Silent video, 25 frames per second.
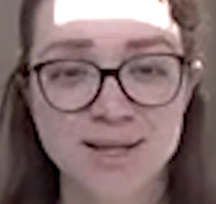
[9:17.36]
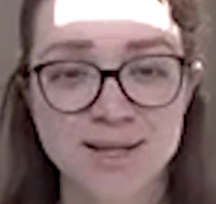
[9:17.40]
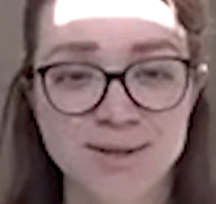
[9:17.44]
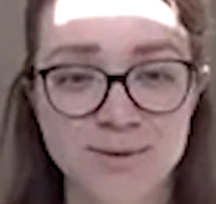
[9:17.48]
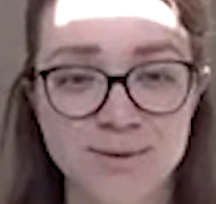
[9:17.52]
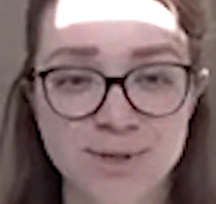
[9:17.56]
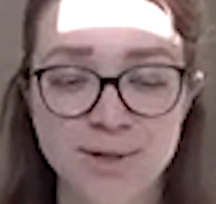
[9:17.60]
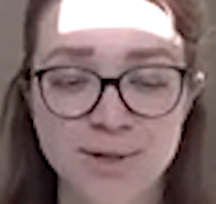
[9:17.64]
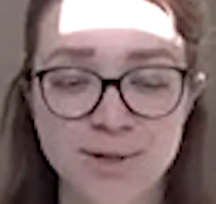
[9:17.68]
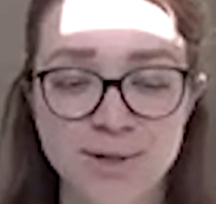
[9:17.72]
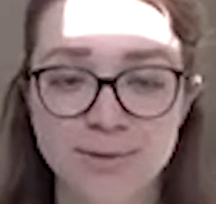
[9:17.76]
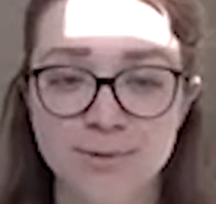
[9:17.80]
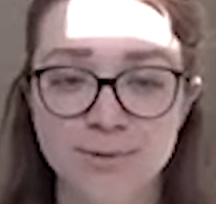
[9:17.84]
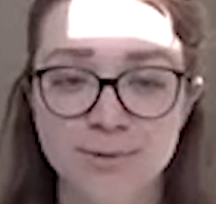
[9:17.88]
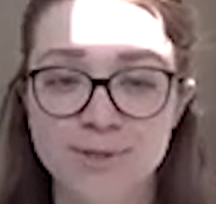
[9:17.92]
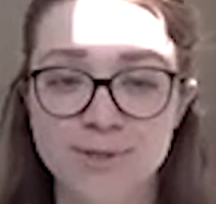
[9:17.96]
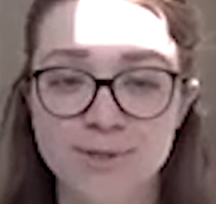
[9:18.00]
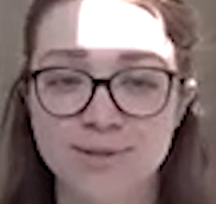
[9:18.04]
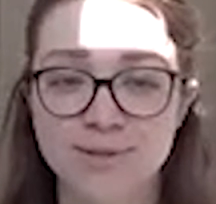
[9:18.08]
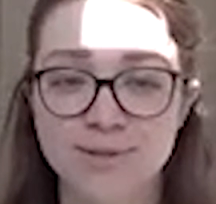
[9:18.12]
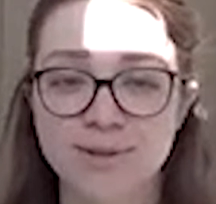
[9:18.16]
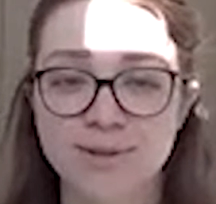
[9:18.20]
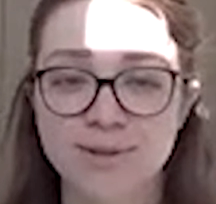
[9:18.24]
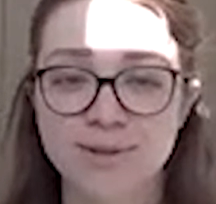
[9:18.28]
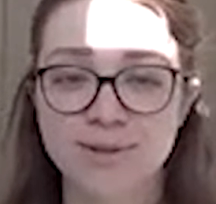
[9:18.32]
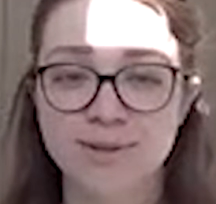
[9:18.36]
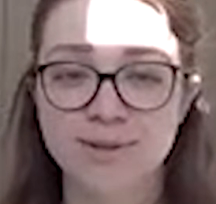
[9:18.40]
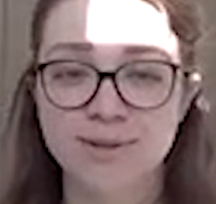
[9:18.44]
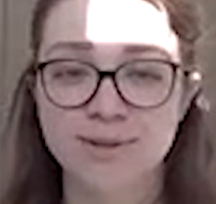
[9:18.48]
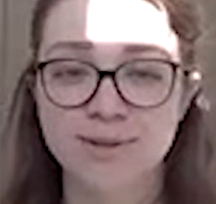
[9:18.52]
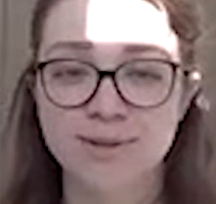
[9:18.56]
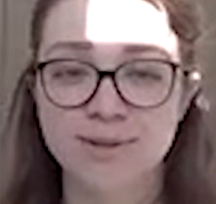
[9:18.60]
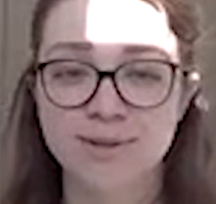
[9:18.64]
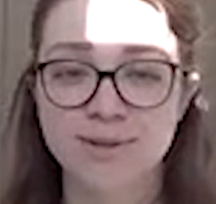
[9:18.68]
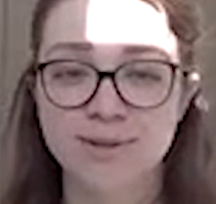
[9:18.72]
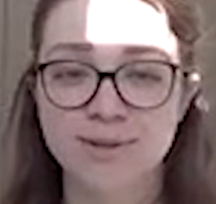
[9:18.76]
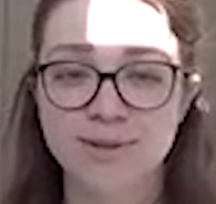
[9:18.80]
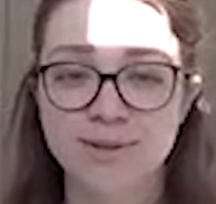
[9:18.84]
You can use the
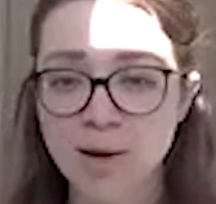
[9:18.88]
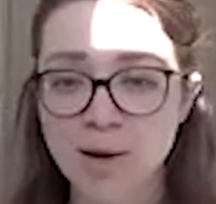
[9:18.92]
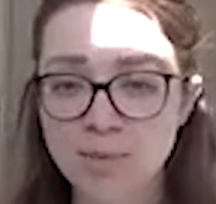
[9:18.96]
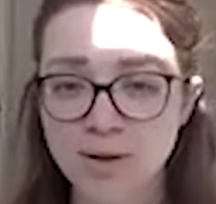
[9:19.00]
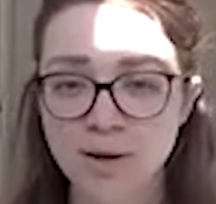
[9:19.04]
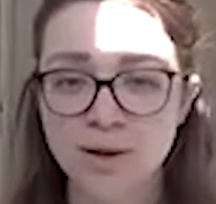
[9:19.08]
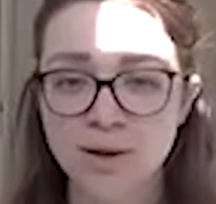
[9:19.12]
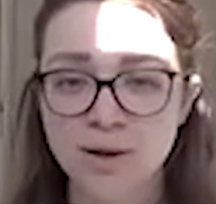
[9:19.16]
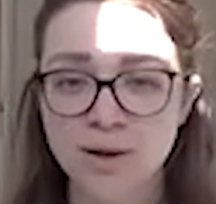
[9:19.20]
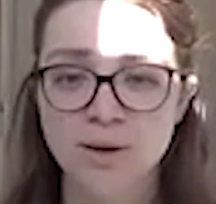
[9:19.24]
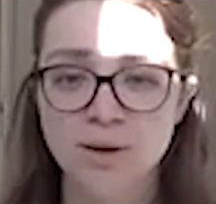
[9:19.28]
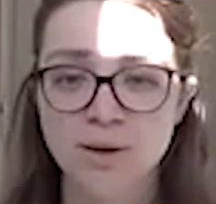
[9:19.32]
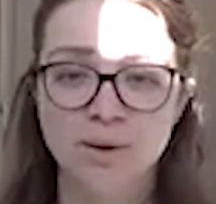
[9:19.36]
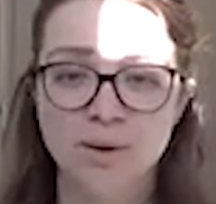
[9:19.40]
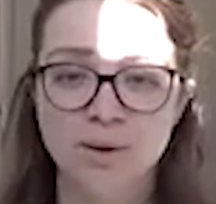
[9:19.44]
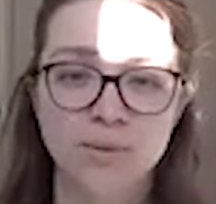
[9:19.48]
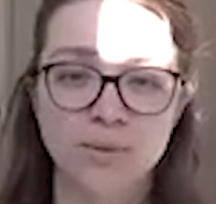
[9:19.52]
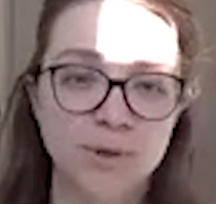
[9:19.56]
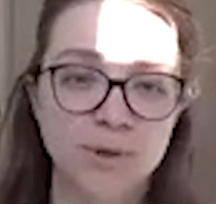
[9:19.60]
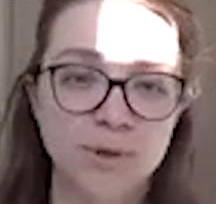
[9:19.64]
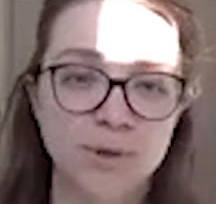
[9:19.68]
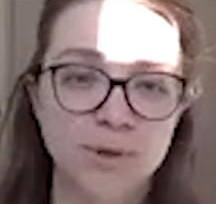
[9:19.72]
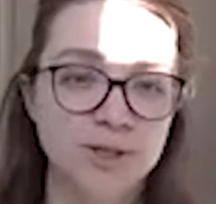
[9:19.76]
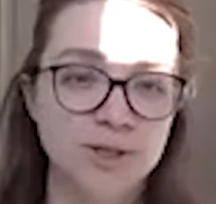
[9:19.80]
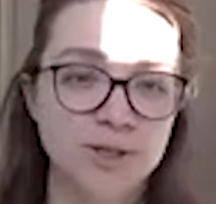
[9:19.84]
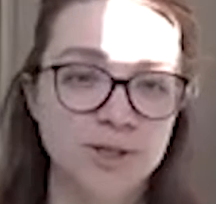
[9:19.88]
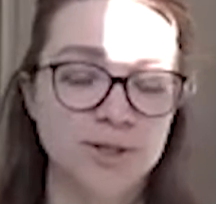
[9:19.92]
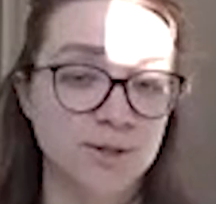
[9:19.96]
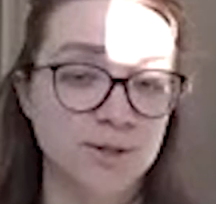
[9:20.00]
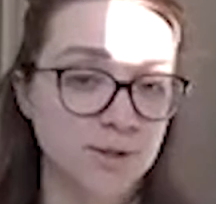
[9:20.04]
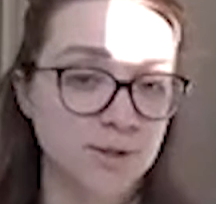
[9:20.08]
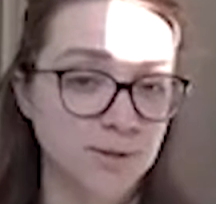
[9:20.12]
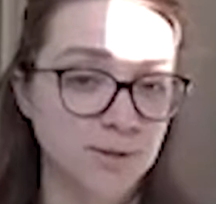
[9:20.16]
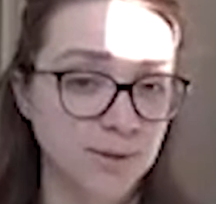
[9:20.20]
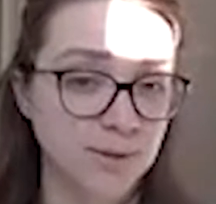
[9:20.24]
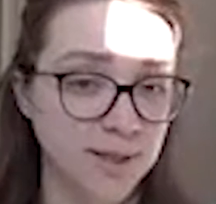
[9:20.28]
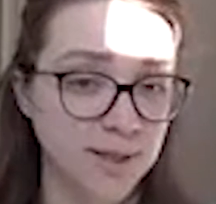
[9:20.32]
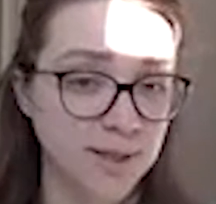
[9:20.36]
TensorFlow Hub, which
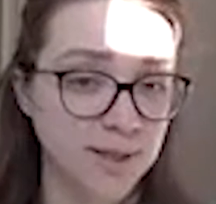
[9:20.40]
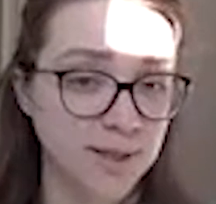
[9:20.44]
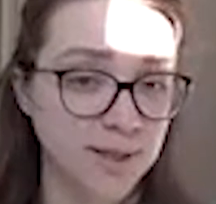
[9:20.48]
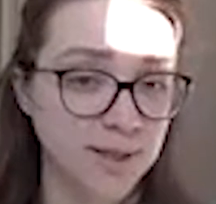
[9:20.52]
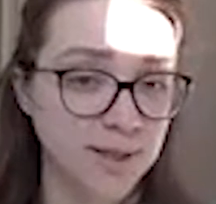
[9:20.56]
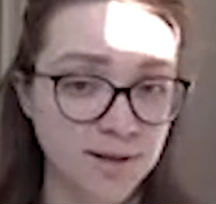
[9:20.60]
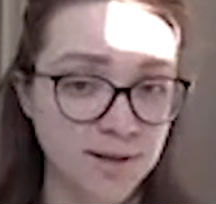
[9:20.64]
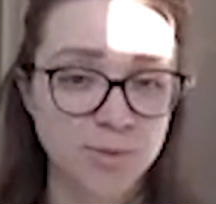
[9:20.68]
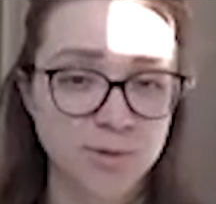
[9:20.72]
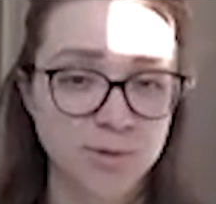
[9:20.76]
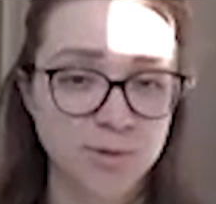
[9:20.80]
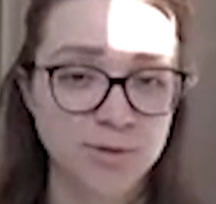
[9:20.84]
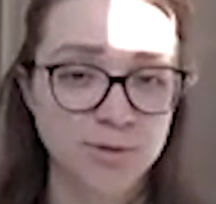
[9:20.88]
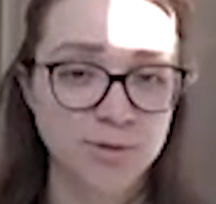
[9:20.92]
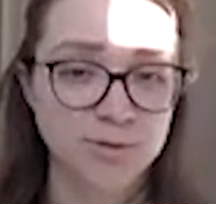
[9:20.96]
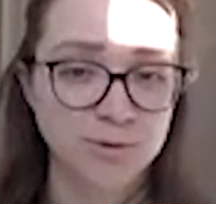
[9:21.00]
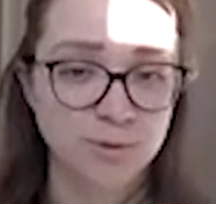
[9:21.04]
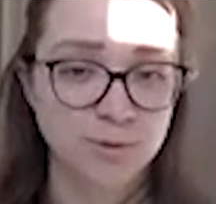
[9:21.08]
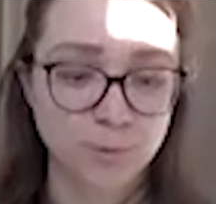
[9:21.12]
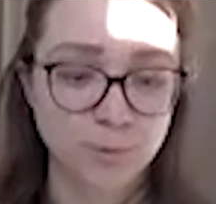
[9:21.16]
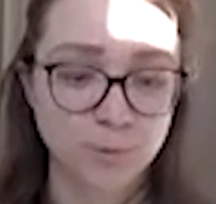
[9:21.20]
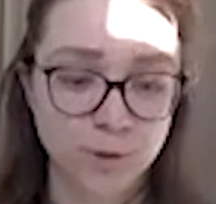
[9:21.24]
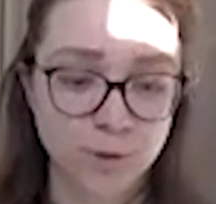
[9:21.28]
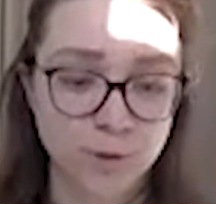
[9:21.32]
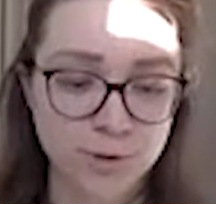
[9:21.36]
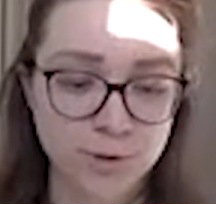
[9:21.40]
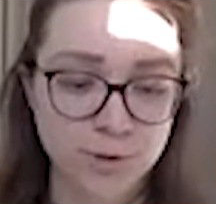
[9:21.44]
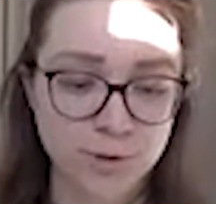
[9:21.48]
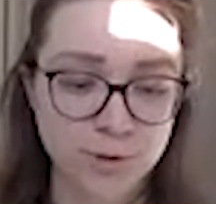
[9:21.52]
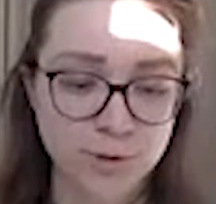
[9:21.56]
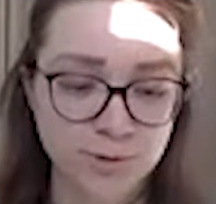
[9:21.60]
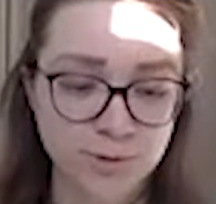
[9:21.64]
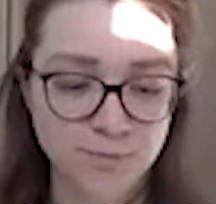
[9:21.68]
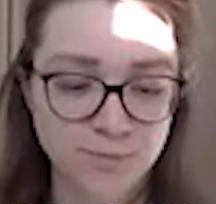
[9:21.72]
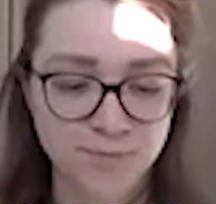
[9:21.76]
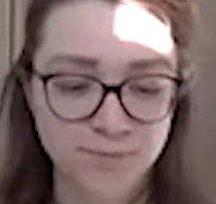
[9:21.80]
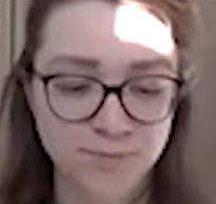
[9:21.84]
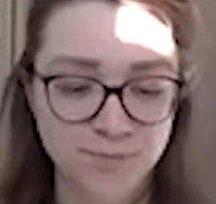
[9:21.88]
is a GitHub repo for
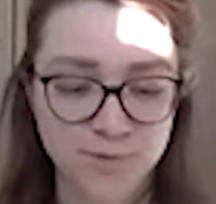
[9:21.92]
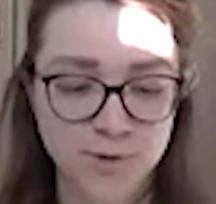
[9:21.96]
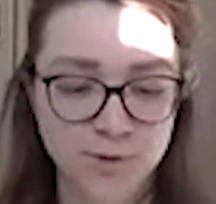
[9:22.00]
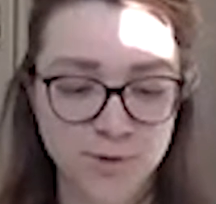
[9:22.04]
modules.